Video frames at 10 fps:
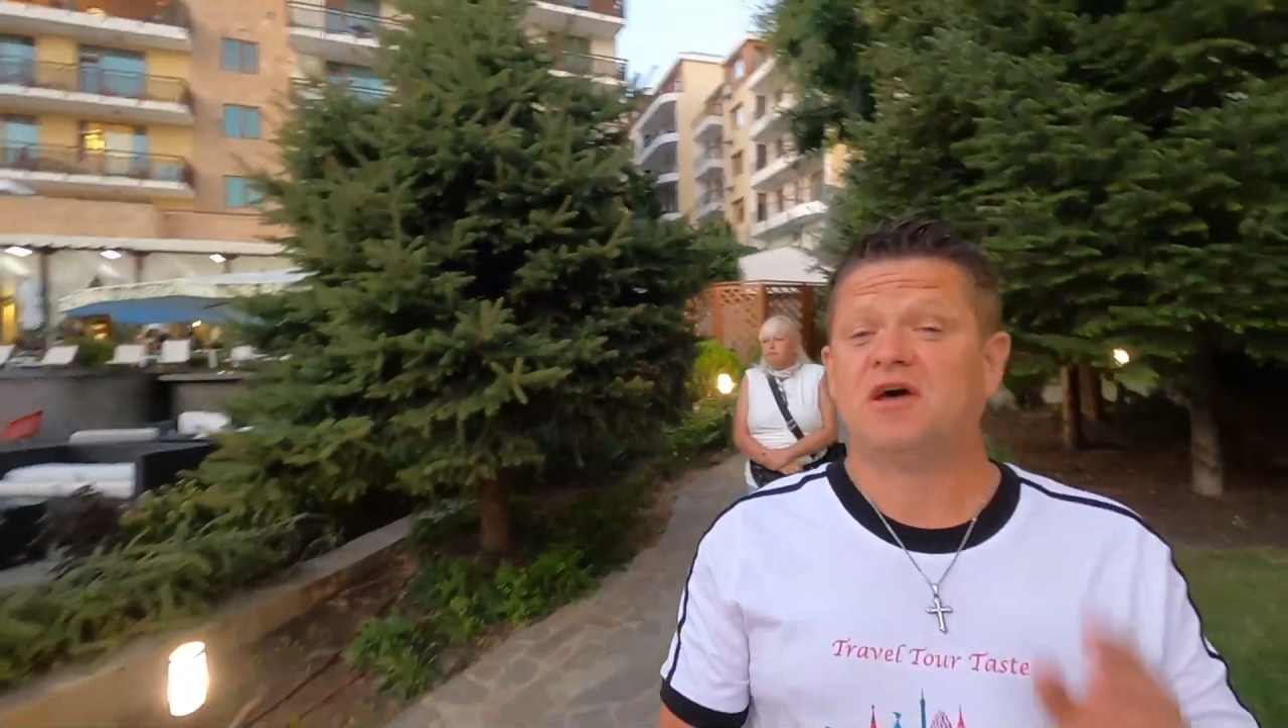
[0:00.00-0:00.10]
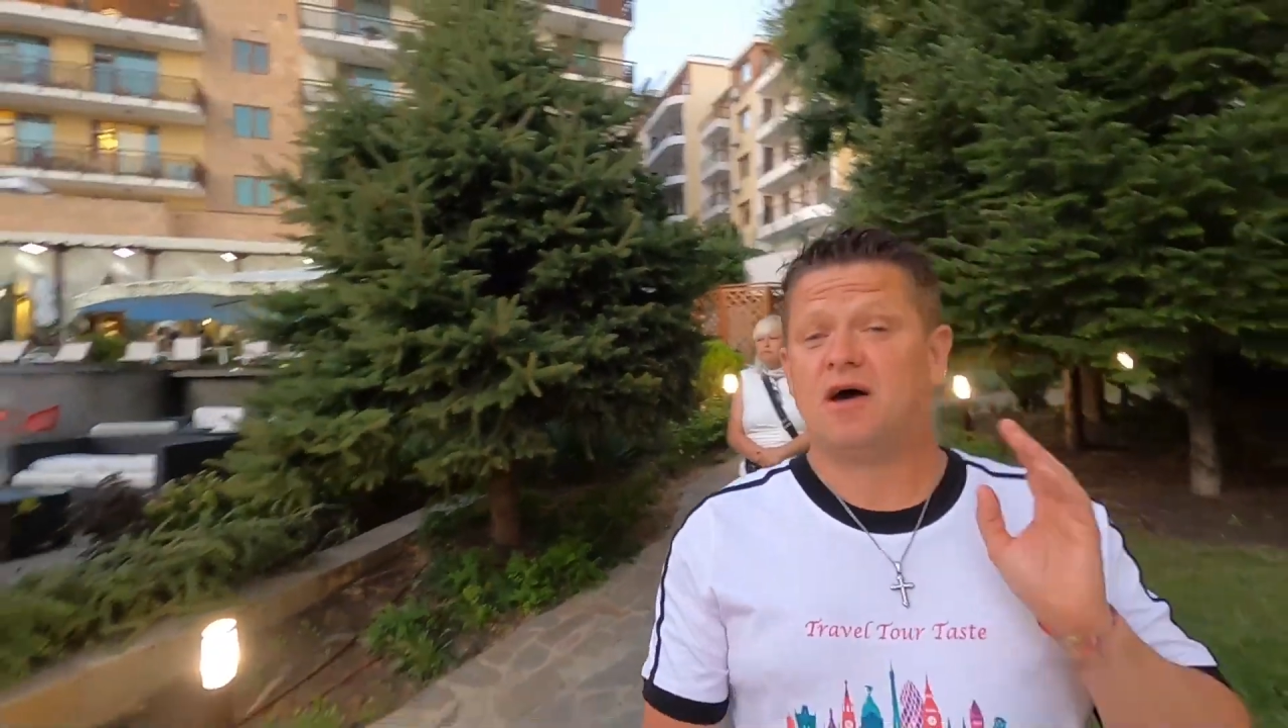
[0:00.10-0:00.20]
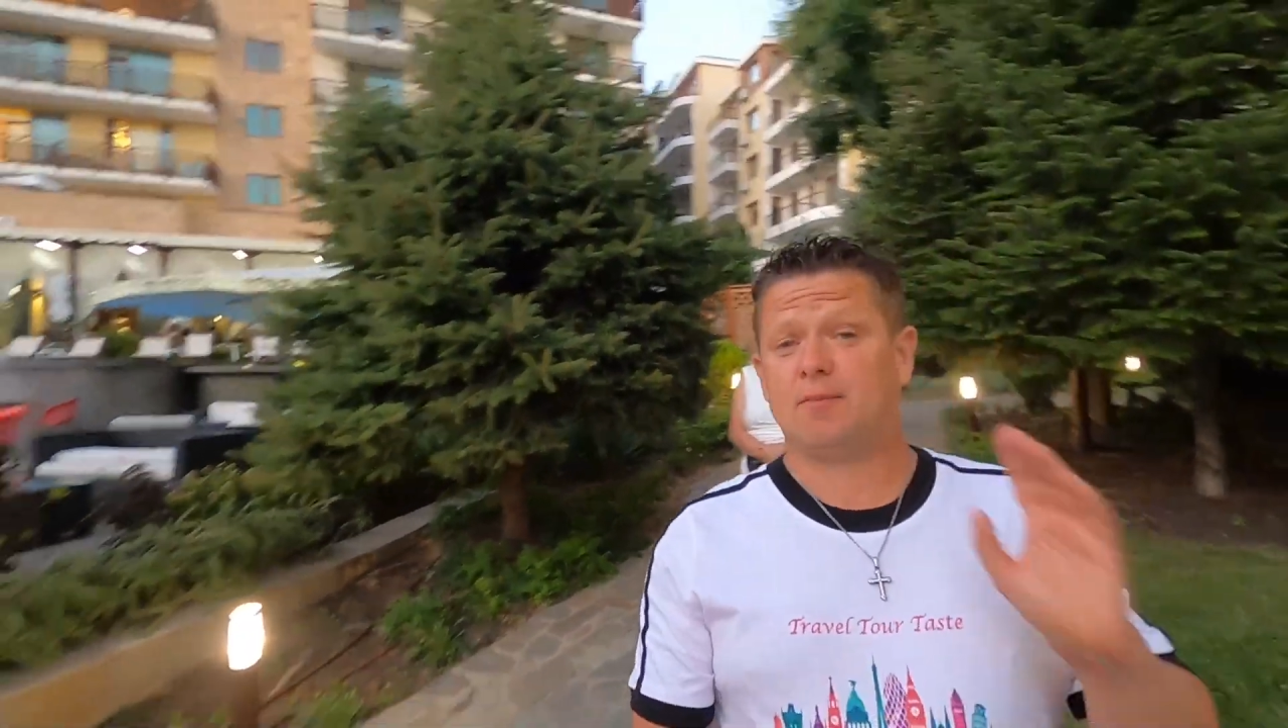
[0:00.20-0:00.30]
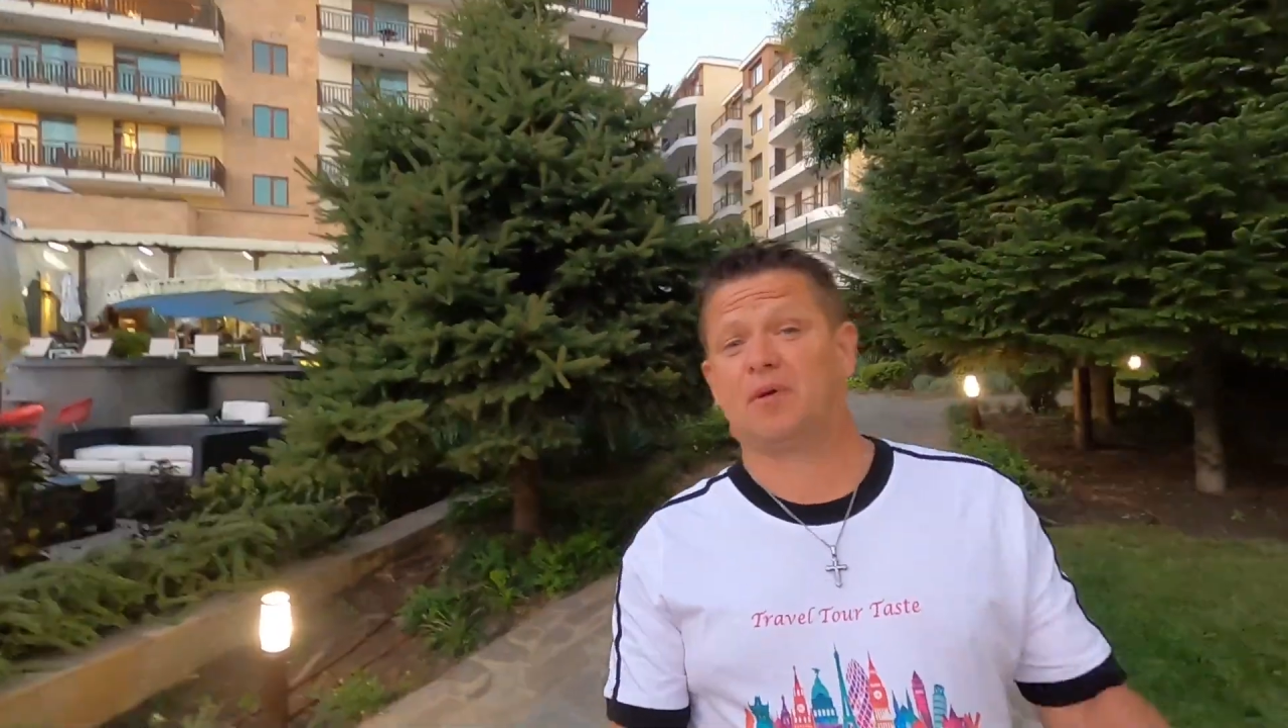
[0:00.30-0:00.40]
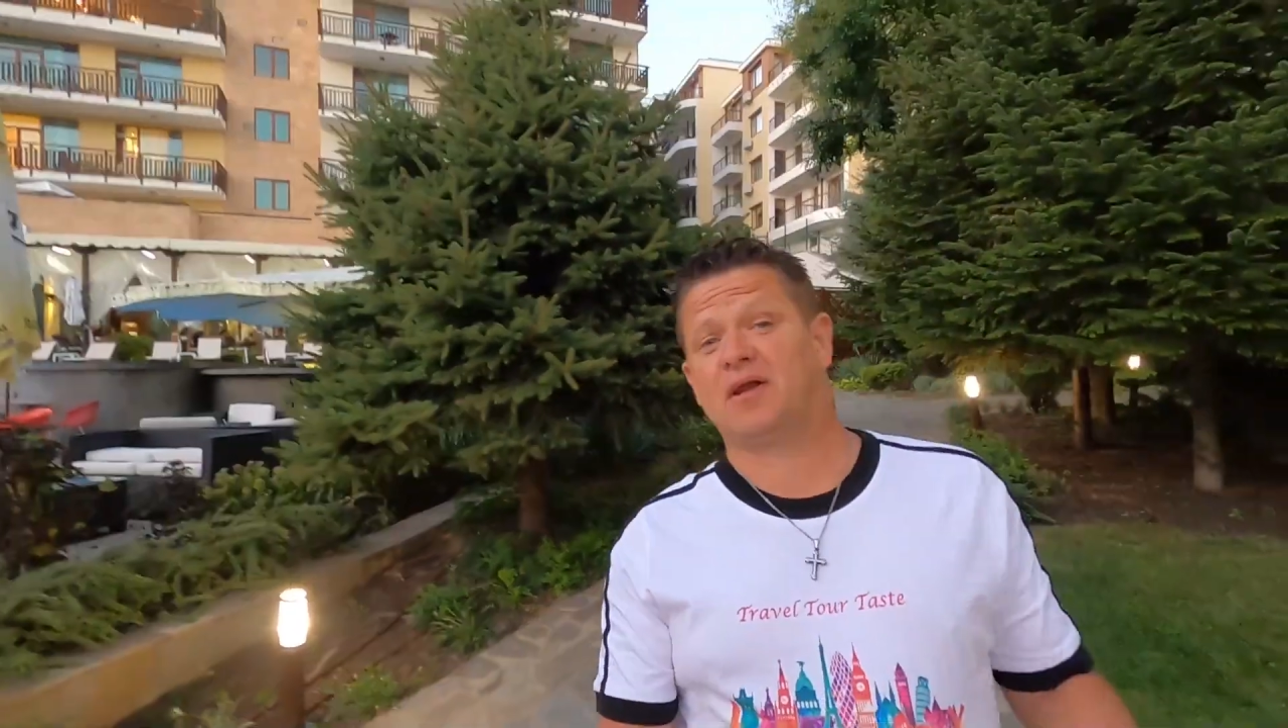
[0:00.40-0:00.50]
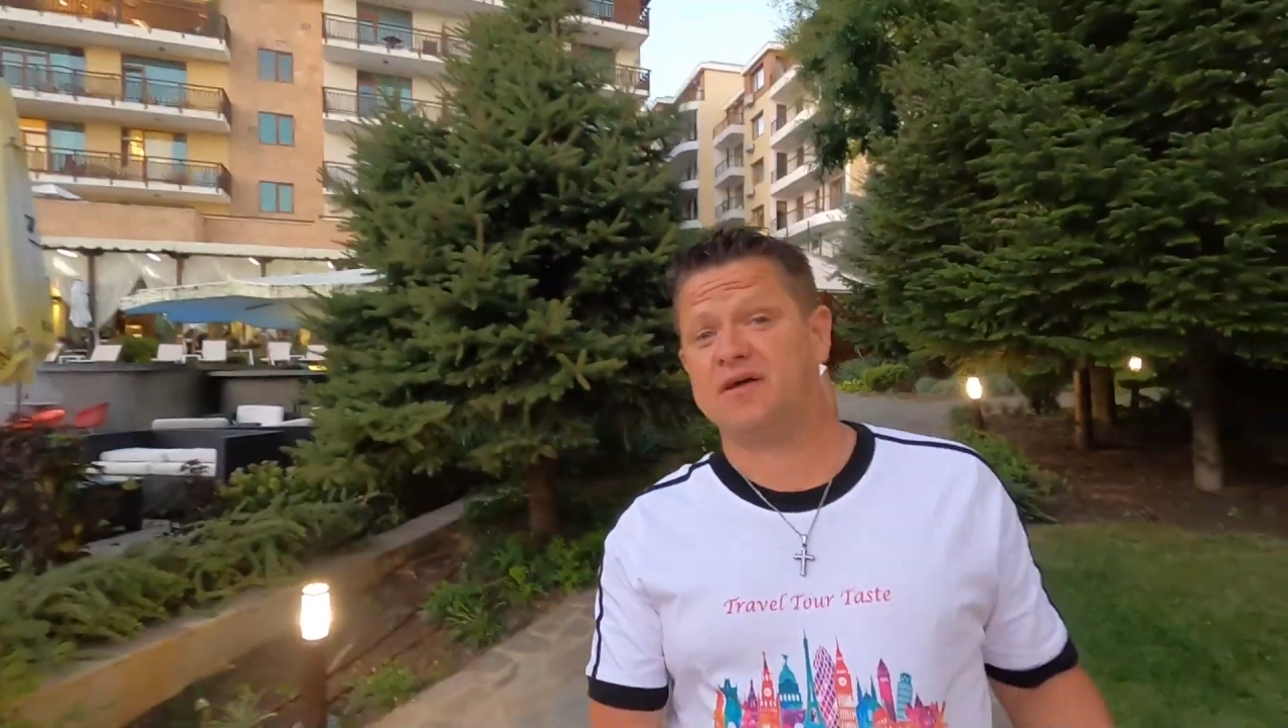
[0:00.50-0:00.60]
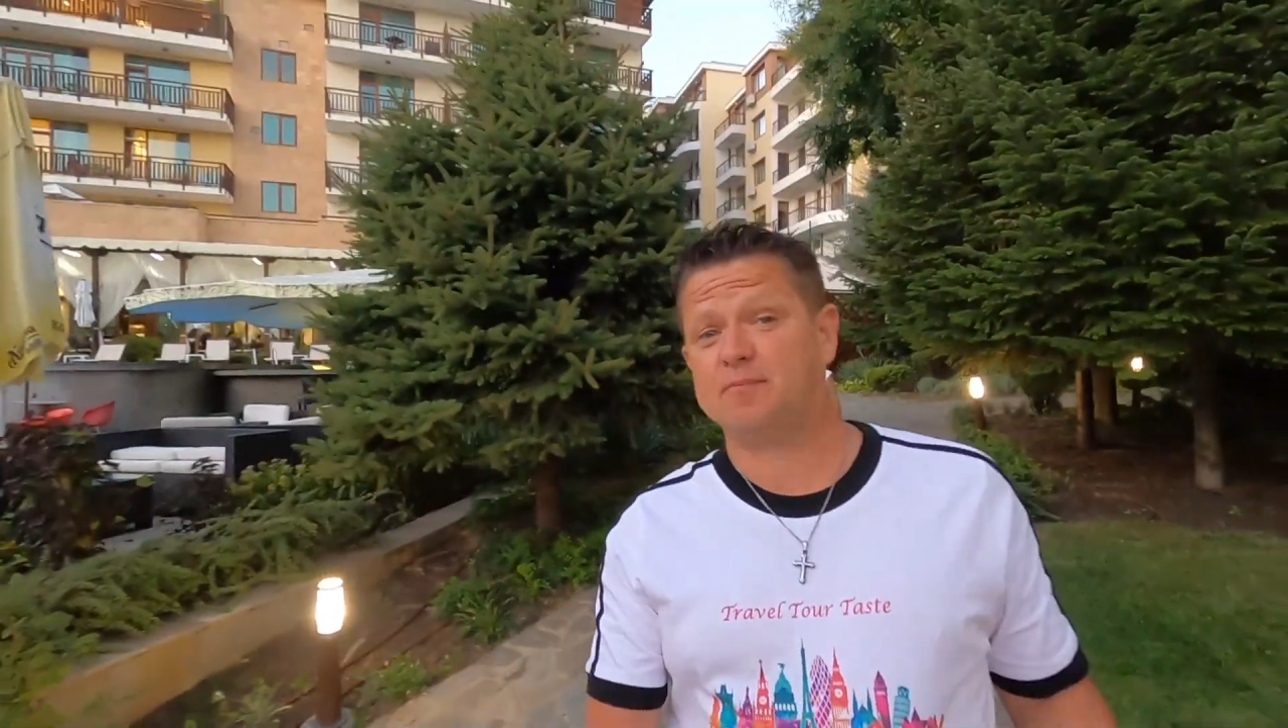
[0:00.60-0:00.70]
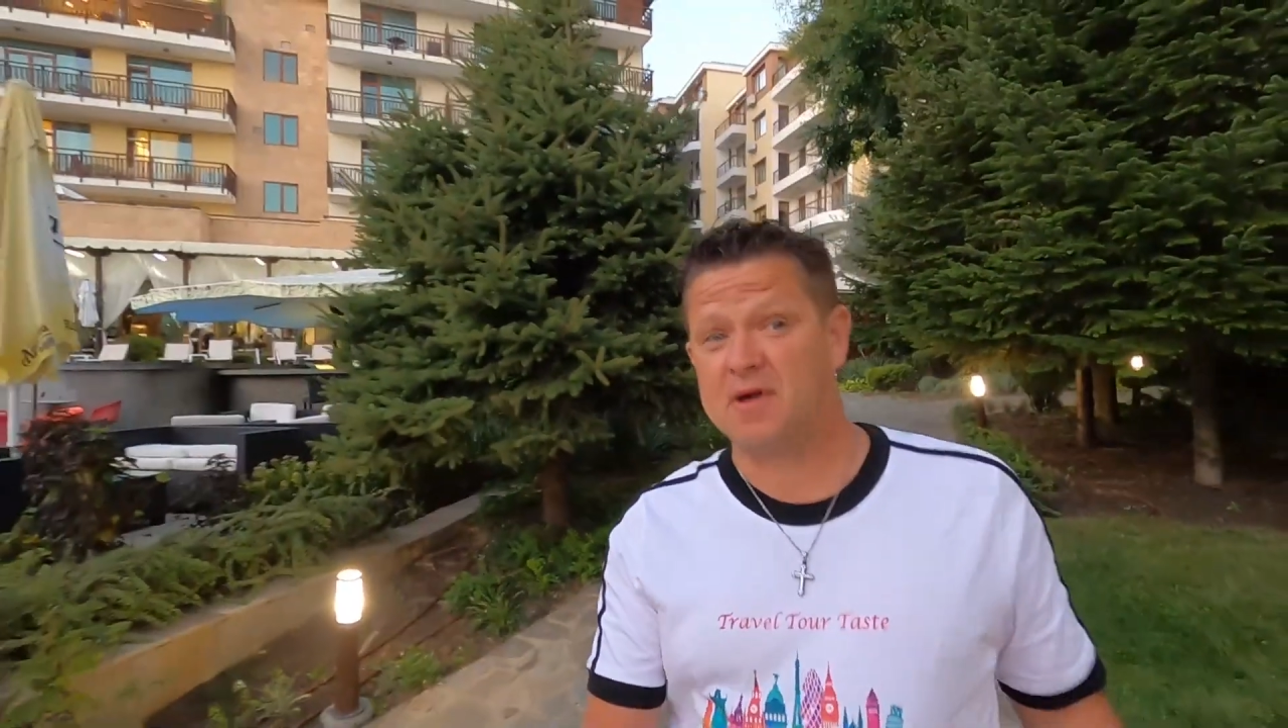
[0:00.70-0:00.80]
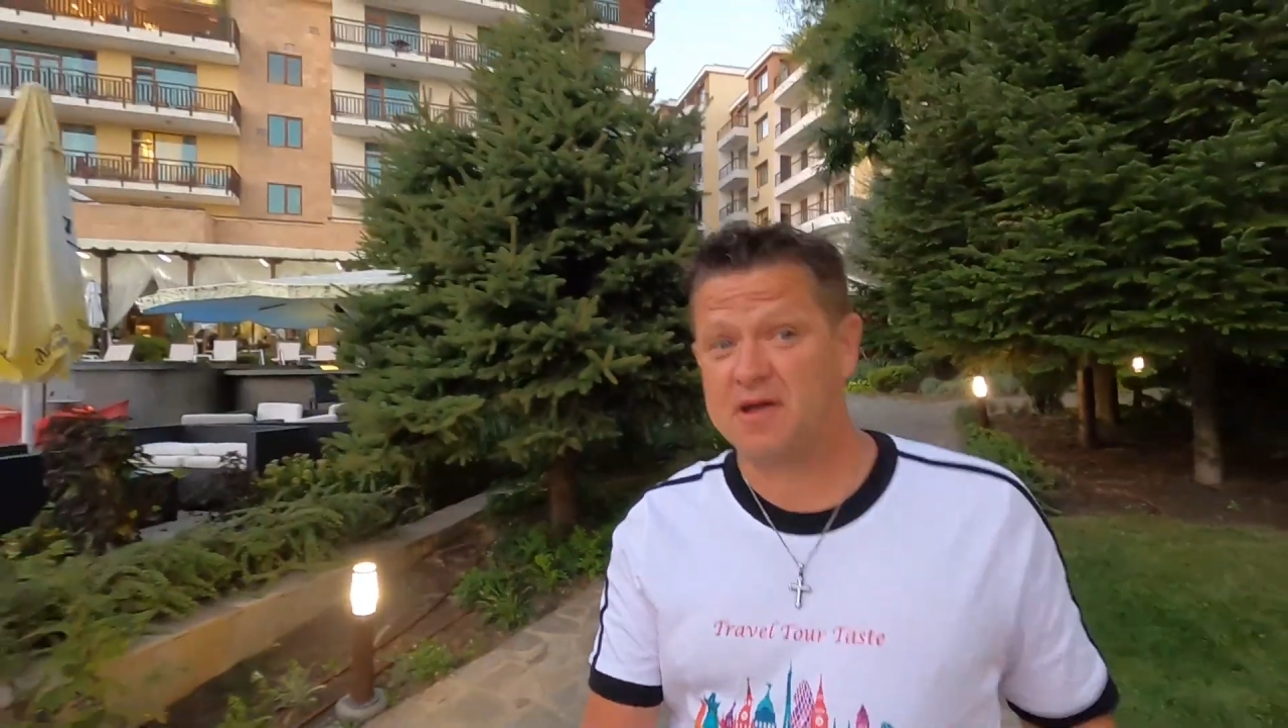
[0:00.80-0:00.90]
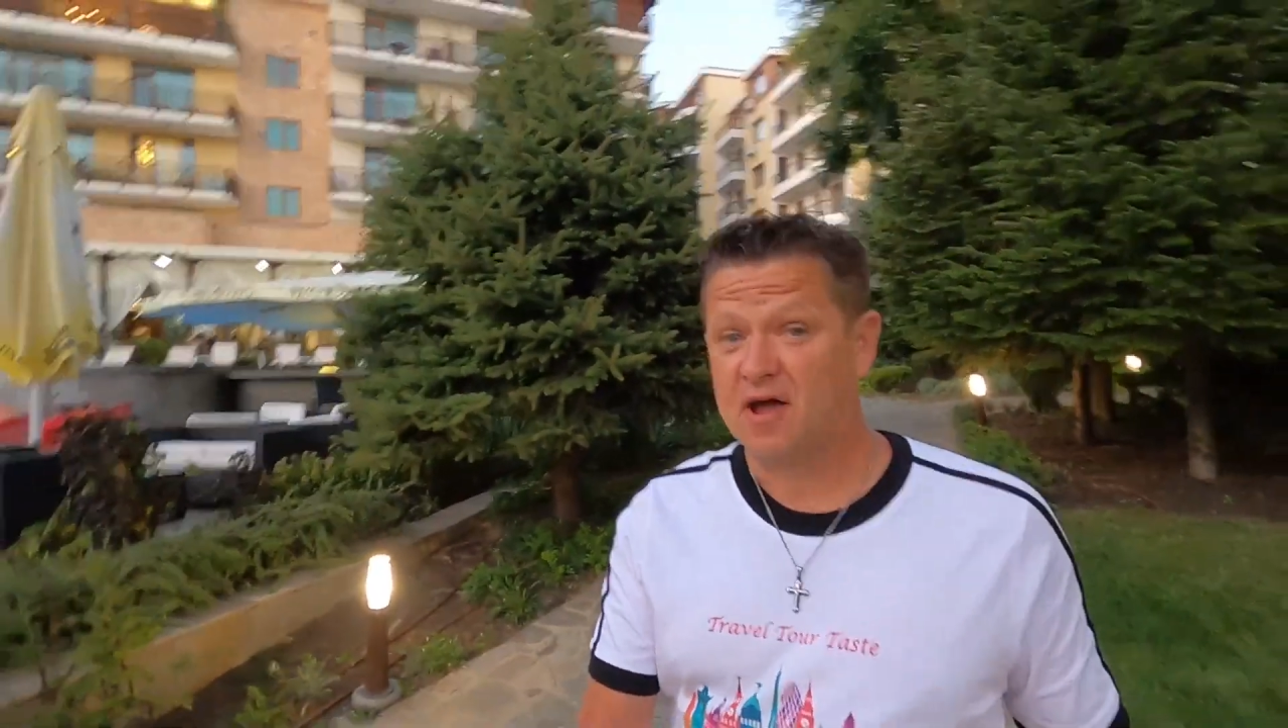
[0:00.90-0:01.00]
and believe
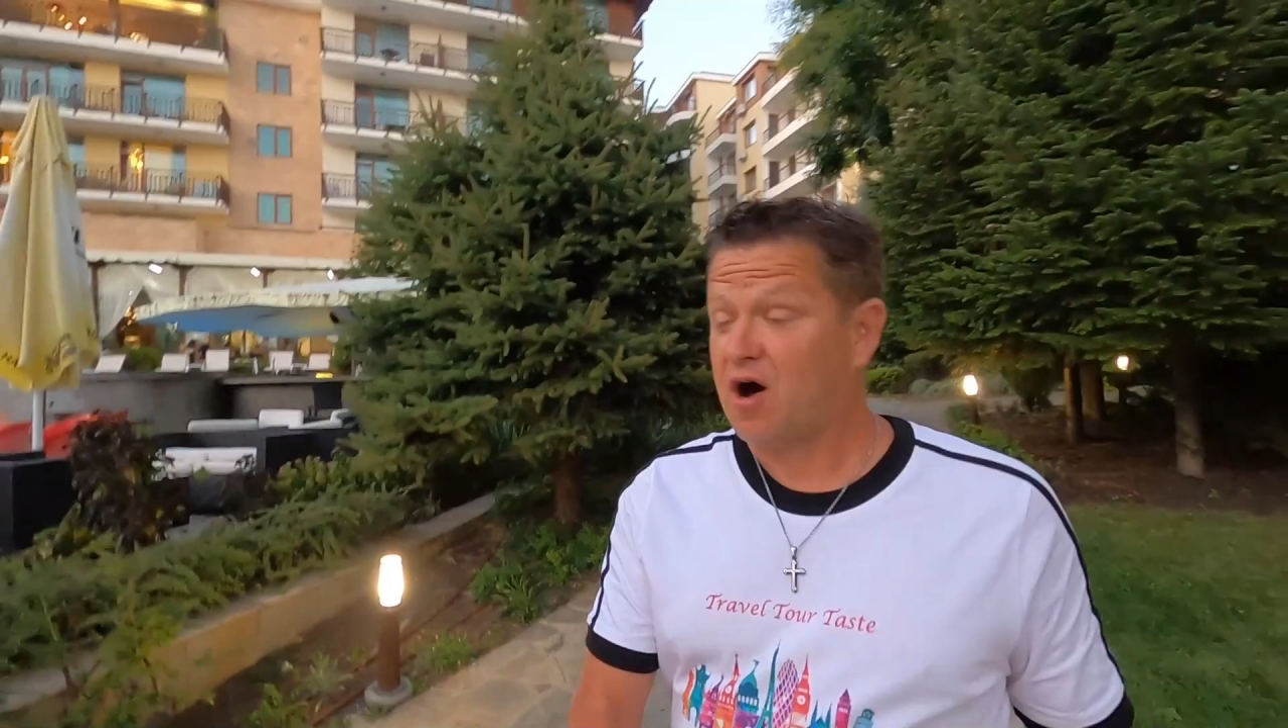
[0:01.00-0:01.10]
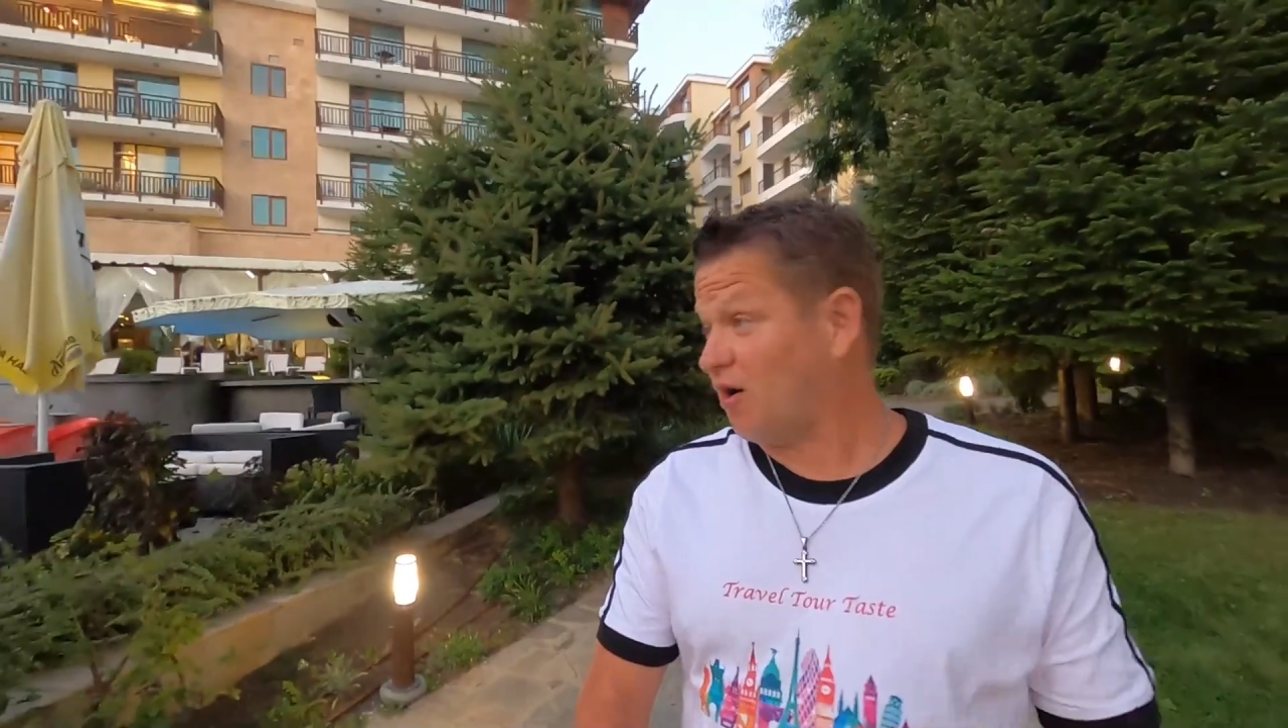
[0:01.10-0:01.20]
me,